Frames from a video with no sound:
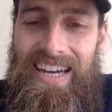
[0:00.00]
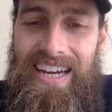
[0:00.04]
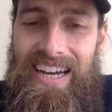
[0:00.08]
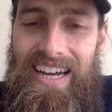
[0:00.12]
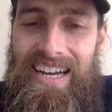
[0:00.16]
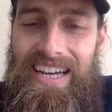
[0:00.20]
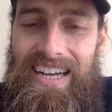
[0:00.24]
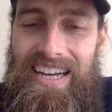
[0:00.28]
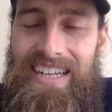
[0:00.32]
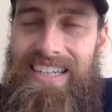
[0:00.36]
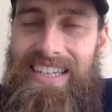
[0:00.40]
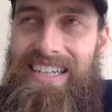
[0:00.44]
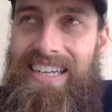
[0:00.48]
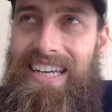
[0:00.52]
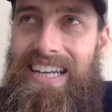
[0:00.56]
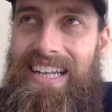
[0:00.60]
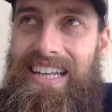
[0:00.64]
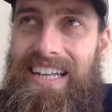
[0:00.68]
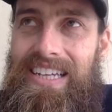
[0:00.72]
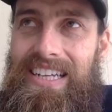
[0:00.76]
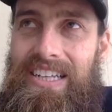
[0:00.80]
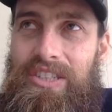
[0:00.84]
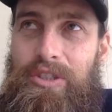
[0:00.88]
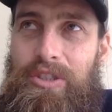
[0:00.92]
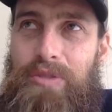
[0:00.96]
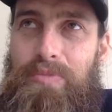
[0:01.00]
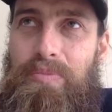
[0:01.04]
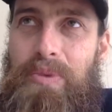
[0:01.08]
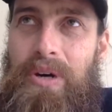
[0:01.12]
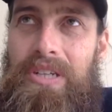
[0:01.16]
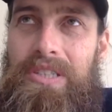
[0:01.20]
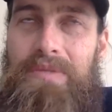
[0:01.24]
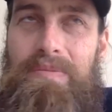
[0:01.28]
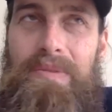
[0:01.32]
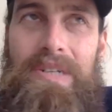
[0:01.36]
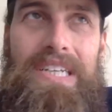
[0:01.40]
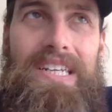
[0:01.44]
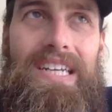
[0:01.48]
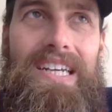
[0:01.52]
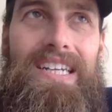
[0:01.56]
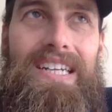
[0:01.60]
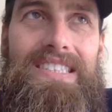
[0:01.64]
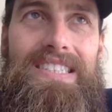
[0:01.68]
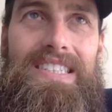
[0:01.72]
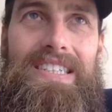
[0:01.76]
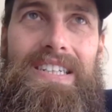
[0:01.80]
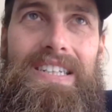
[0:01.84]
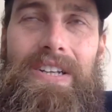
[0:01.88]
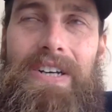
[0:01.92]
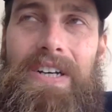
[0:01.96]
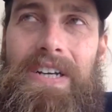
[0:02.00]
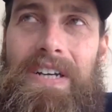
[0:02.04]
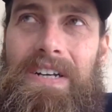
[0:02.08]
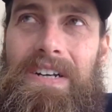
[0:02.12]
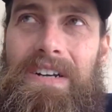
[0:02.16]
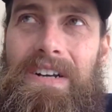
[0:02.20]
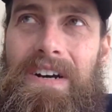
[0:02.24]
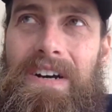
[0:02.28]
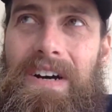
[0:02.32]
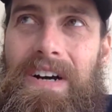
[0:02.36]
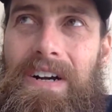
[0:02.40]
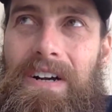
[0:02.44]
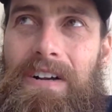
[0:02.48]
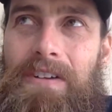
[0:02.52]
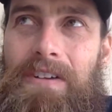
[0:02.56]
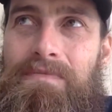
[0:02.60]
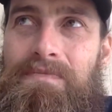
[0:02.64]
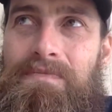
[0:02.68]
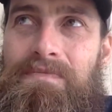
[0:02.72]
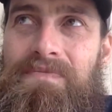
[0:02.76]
Yeah, just Bud's McKenzie looking dog.